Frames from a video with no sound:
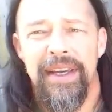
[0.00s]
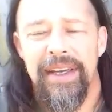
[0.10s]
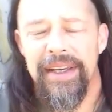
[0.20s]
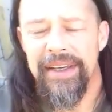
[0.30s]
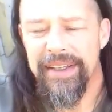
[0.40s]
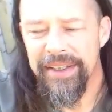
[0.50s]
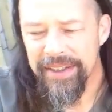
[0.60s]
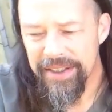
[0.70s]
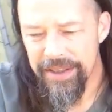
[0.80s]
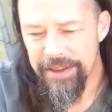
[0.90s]
and
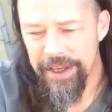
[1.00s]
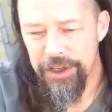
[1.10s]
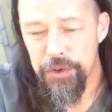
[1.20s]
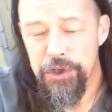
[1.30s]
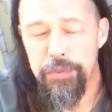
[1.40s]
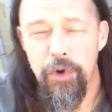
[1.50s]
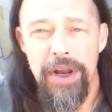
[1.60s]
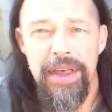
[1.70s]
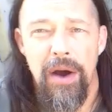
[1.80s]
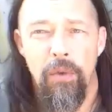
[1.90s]
then you
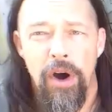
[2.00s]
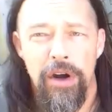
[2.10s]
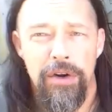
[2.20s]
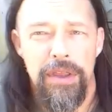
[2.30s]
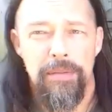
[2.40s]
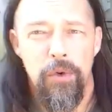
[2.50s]
spray that water in the